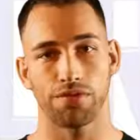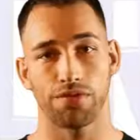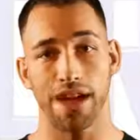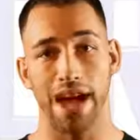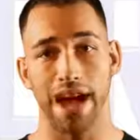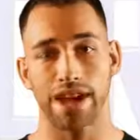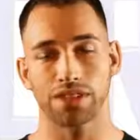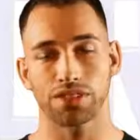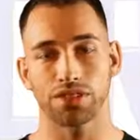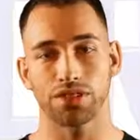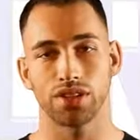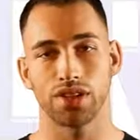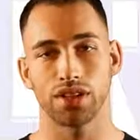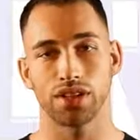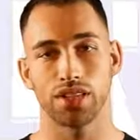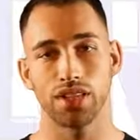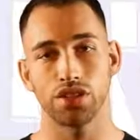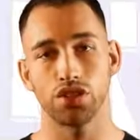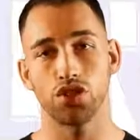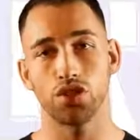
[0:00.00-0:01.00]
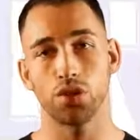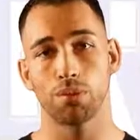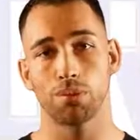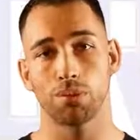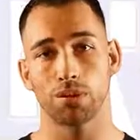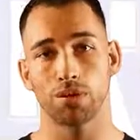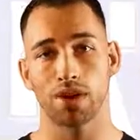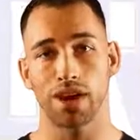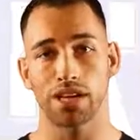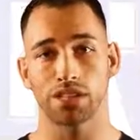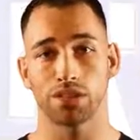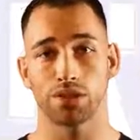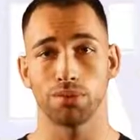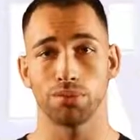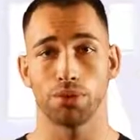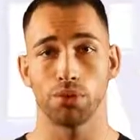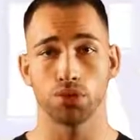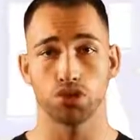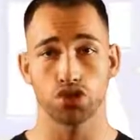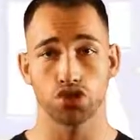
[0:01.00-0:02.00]
factor that leads you to progress
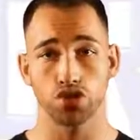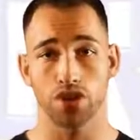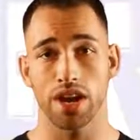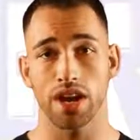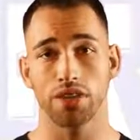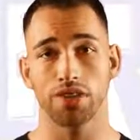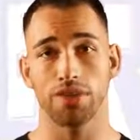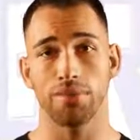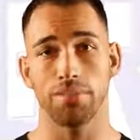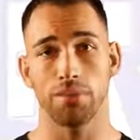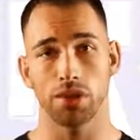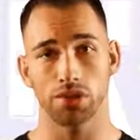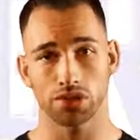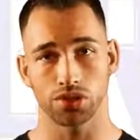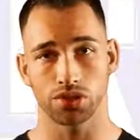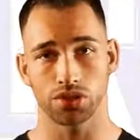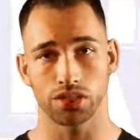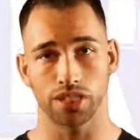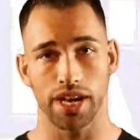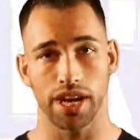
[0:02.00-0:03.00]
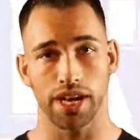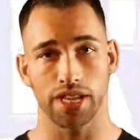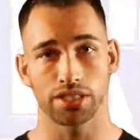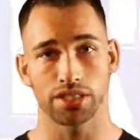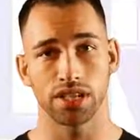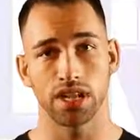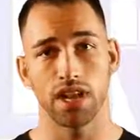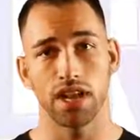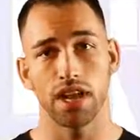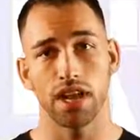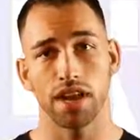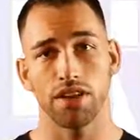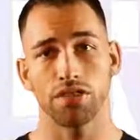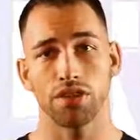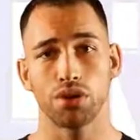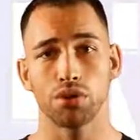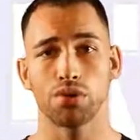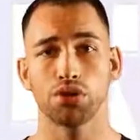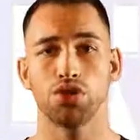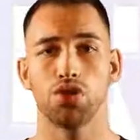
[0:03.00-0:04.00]
in both strength and muscle size.
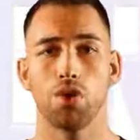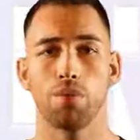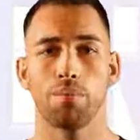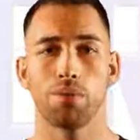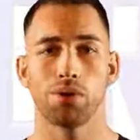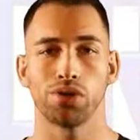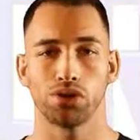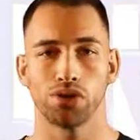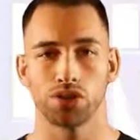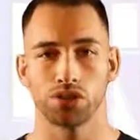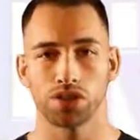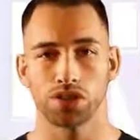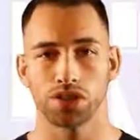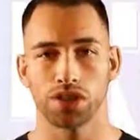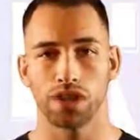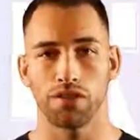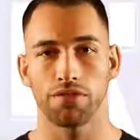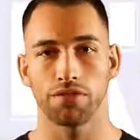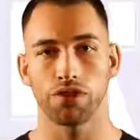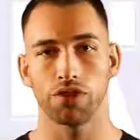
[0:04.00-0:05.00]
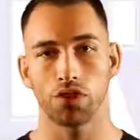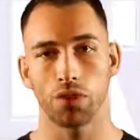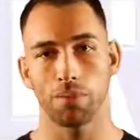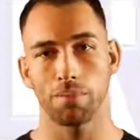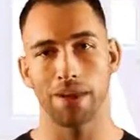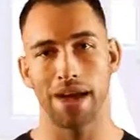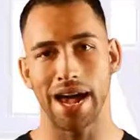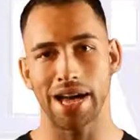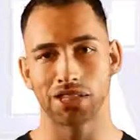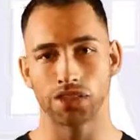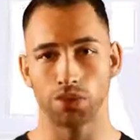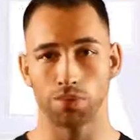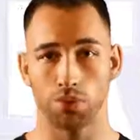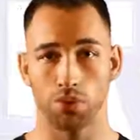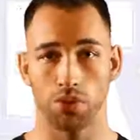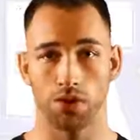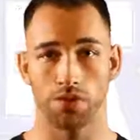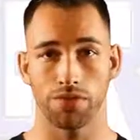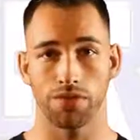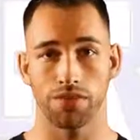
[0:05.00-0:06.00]
If there was no pushing yourself a little past the
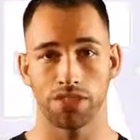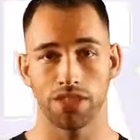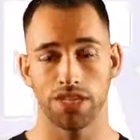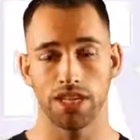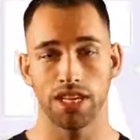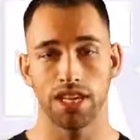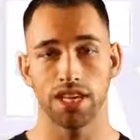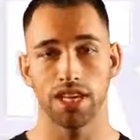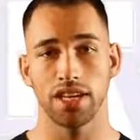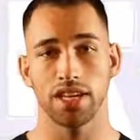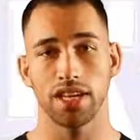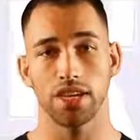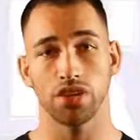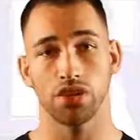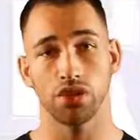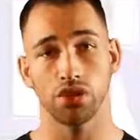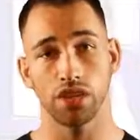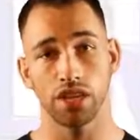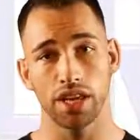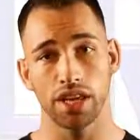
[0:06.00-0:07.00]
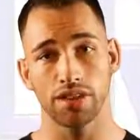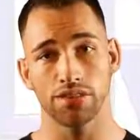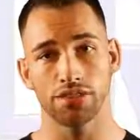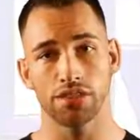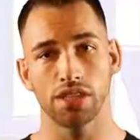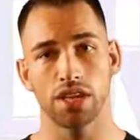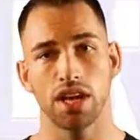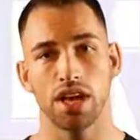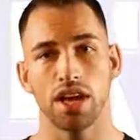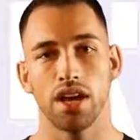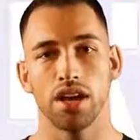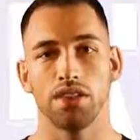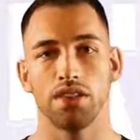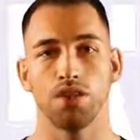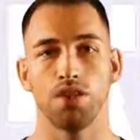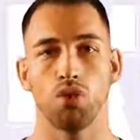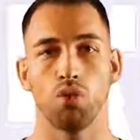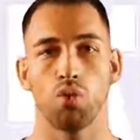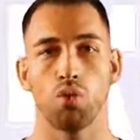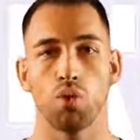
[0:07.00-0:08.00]
point of fatigue in your lifts,
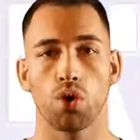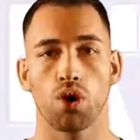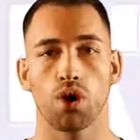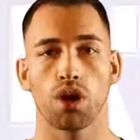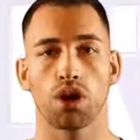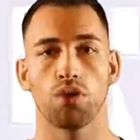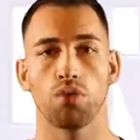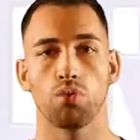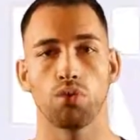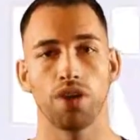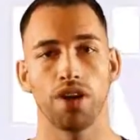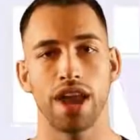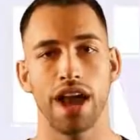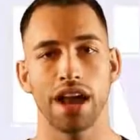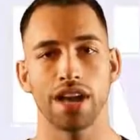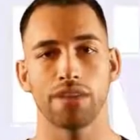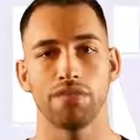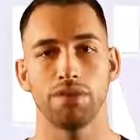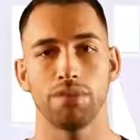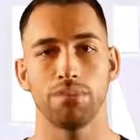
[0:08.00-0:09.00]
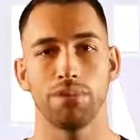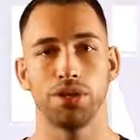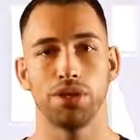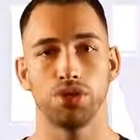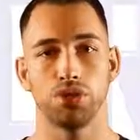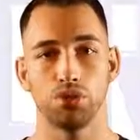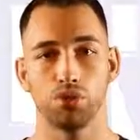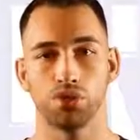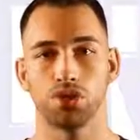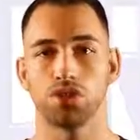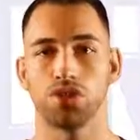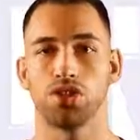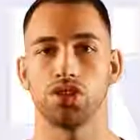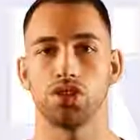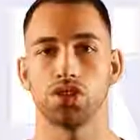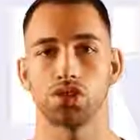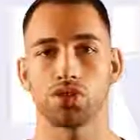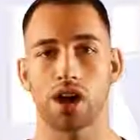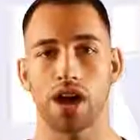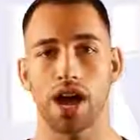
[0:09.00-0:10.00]
then the word would not even be used to
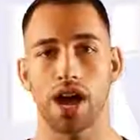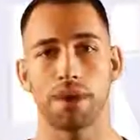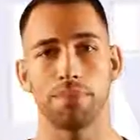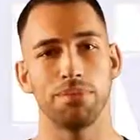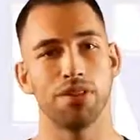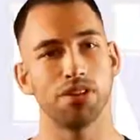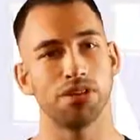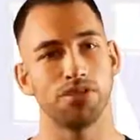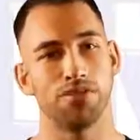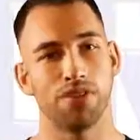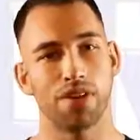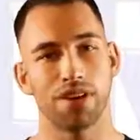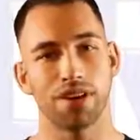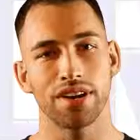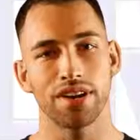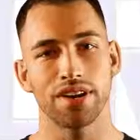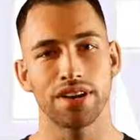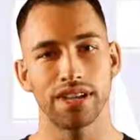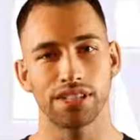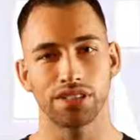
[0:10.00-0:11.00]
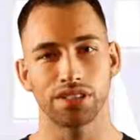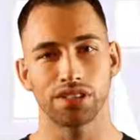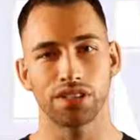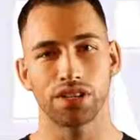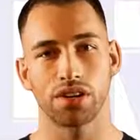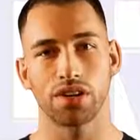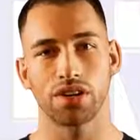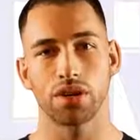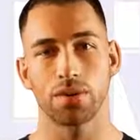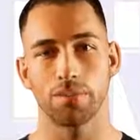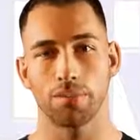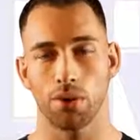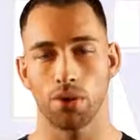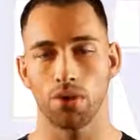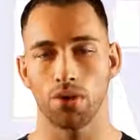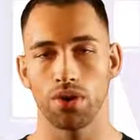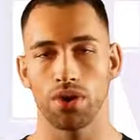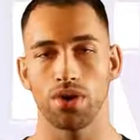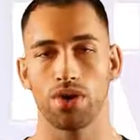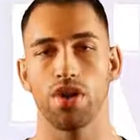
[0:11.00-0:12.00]
describe this very necessary
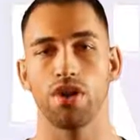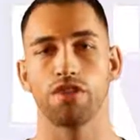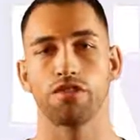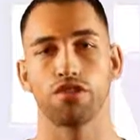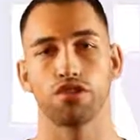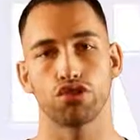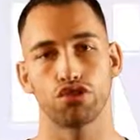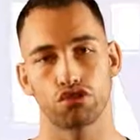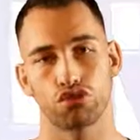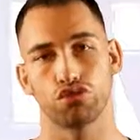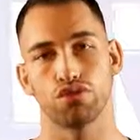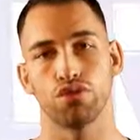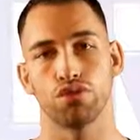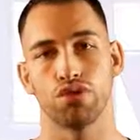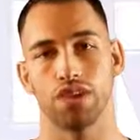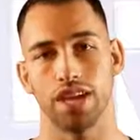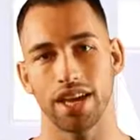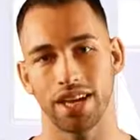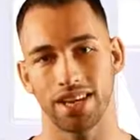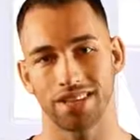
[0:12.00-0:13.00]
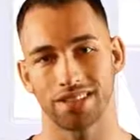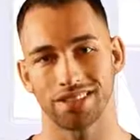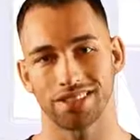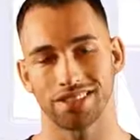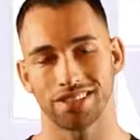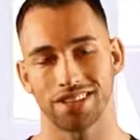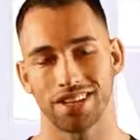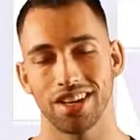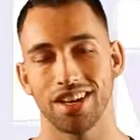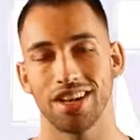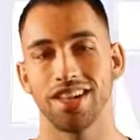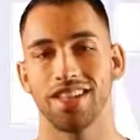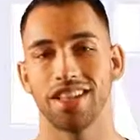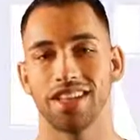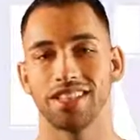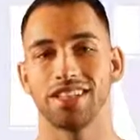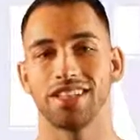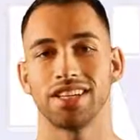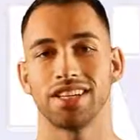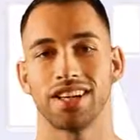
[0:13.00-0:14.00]
component for true gains.
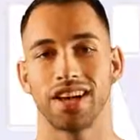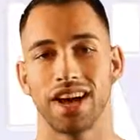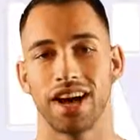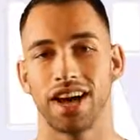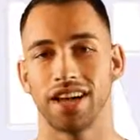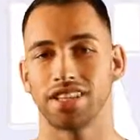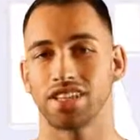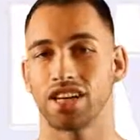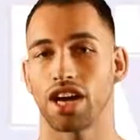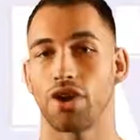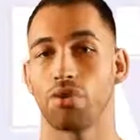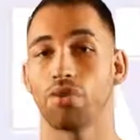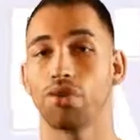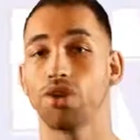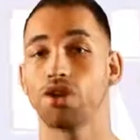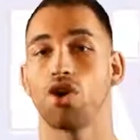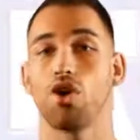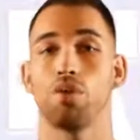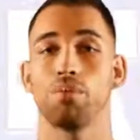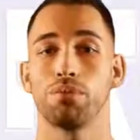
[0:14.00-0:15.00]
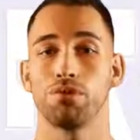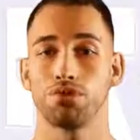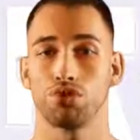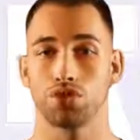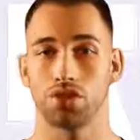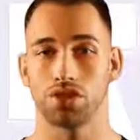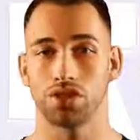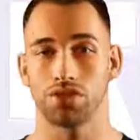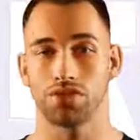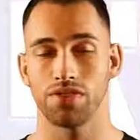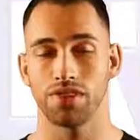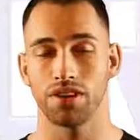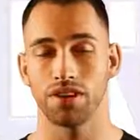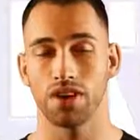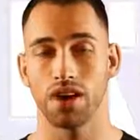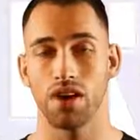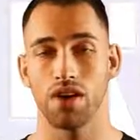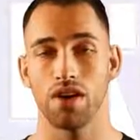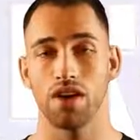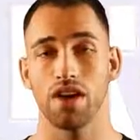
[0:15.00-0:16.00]
That's it, guys. I really hope you enjoyed this
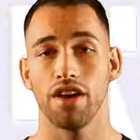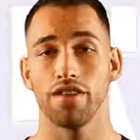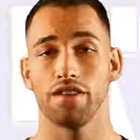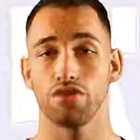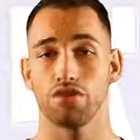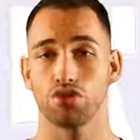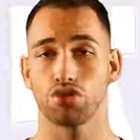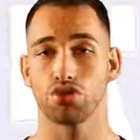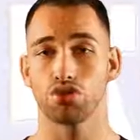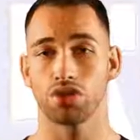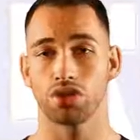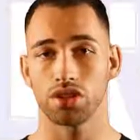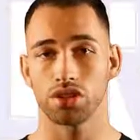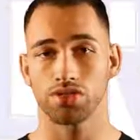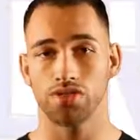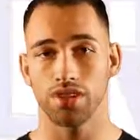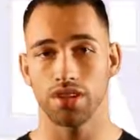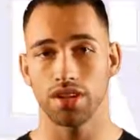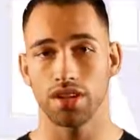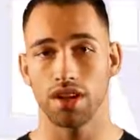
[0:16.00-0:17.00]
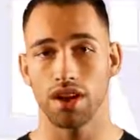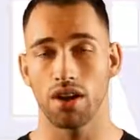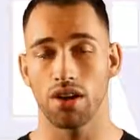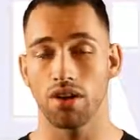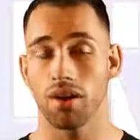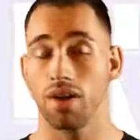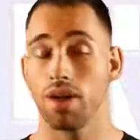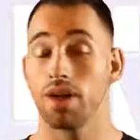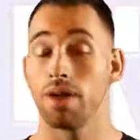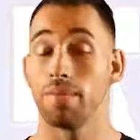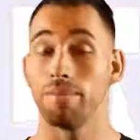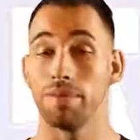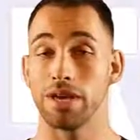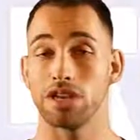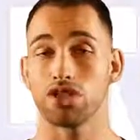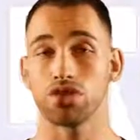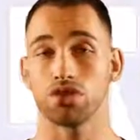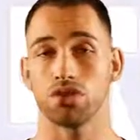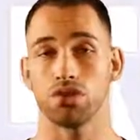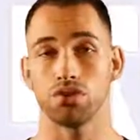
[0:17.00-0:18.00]
video. If you enjoyed this video,
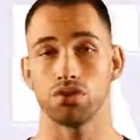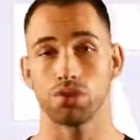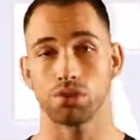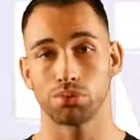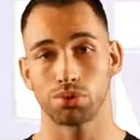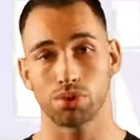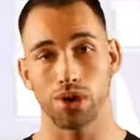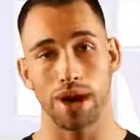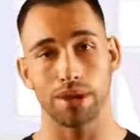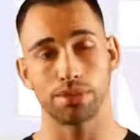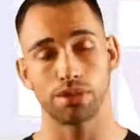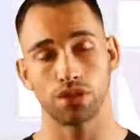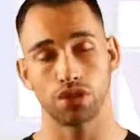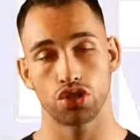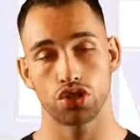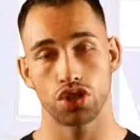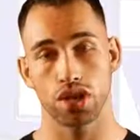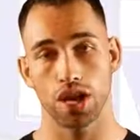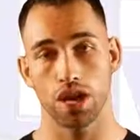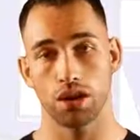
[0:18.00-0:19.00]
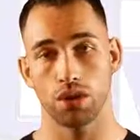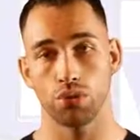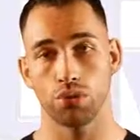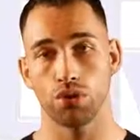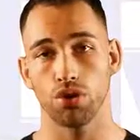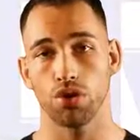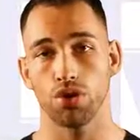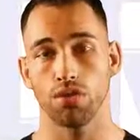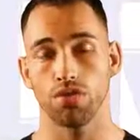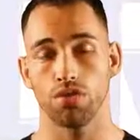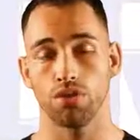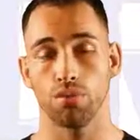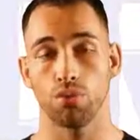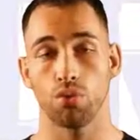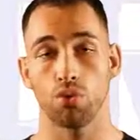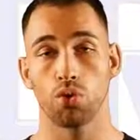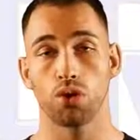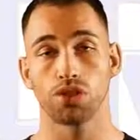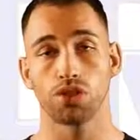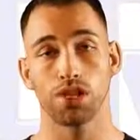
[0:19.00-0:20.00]
make sure that you subscribe to this channel where you can view
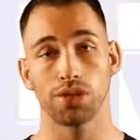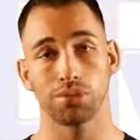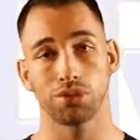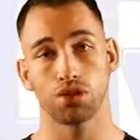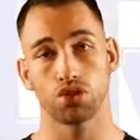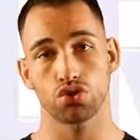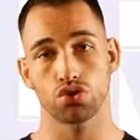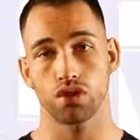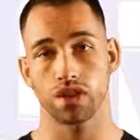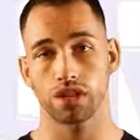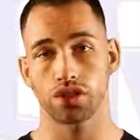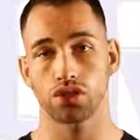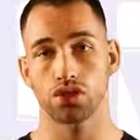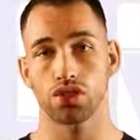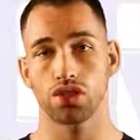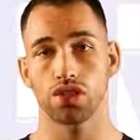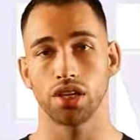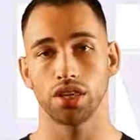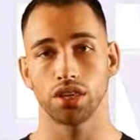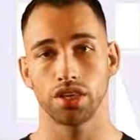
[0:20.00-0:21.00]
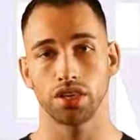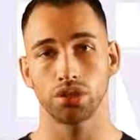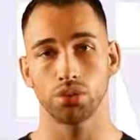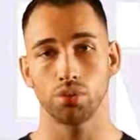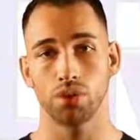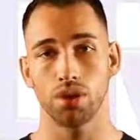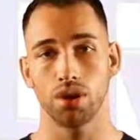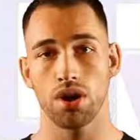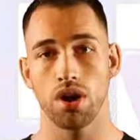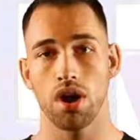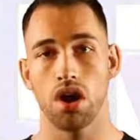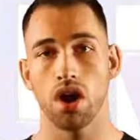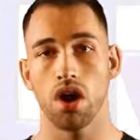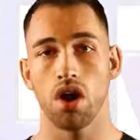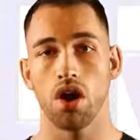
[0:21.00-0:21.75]
more tips and tricks just like this one.